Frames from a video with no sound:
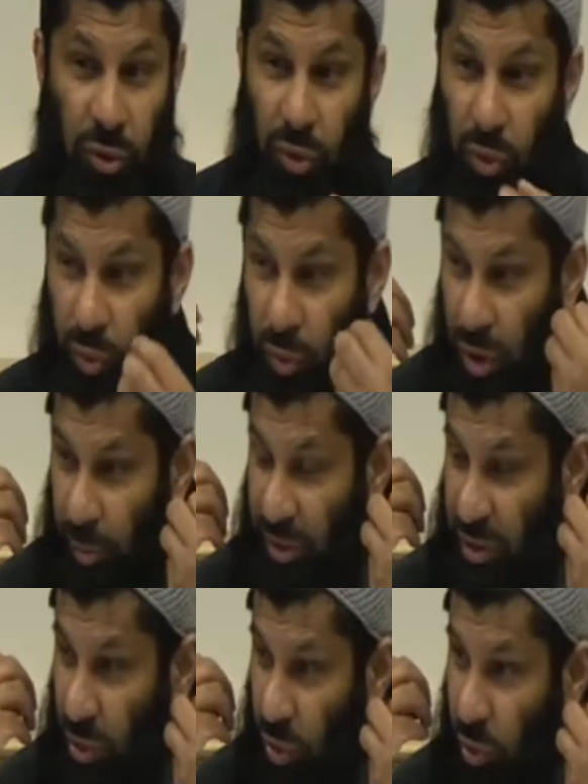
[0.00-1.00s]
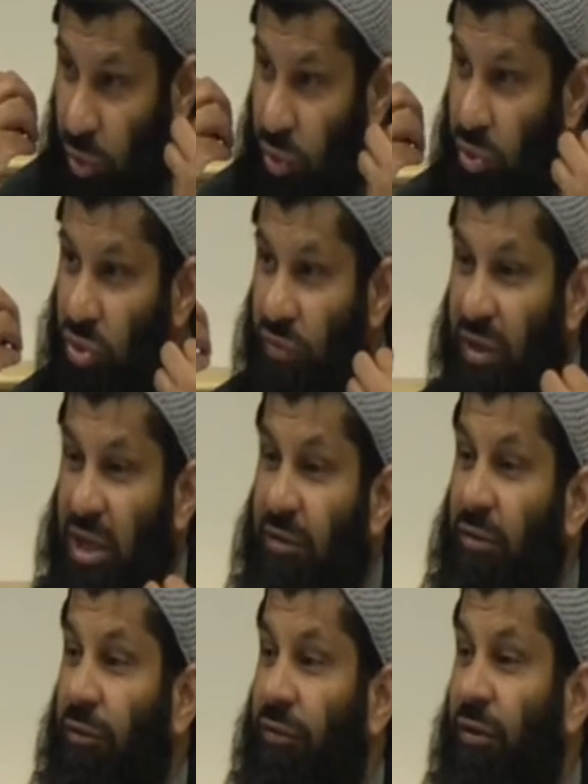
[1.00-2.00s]
who committing all sorts of
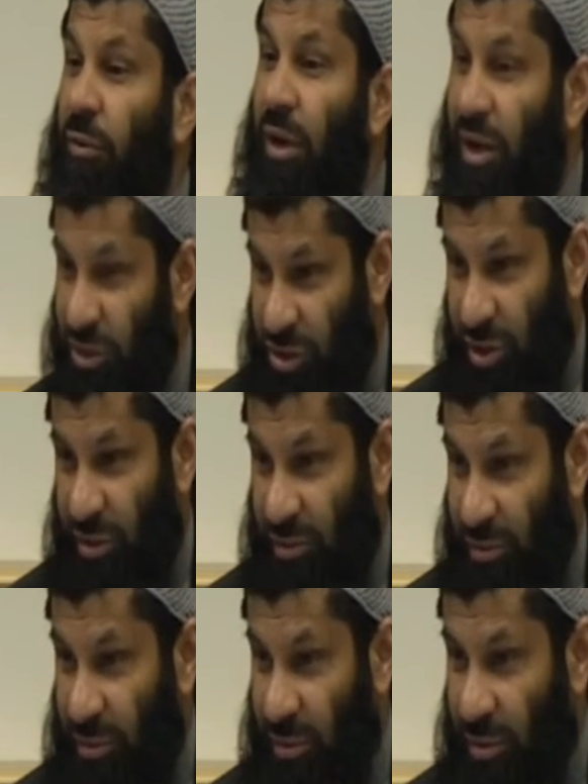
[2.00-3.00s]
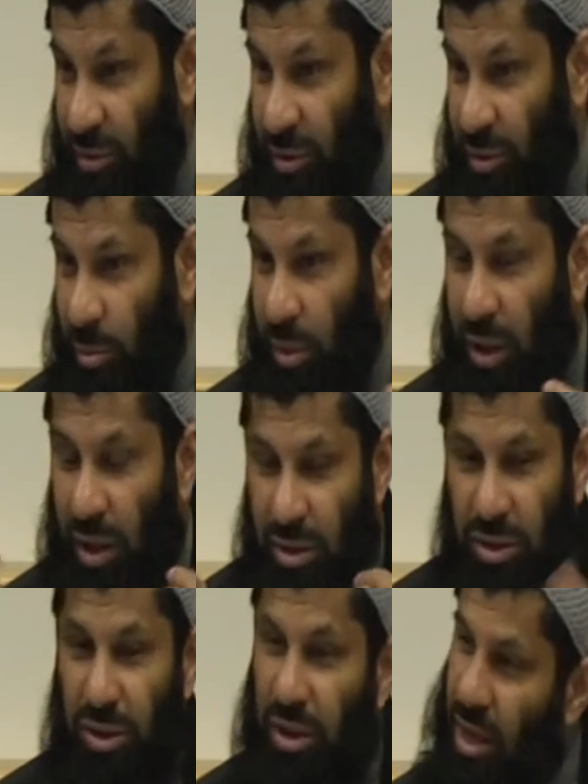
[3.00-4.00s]
evil fawahisha. For
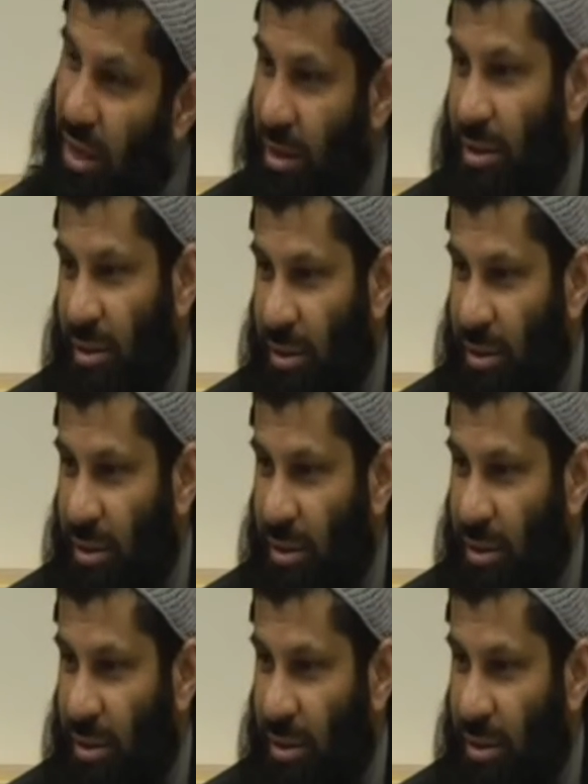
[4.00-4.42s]
us today,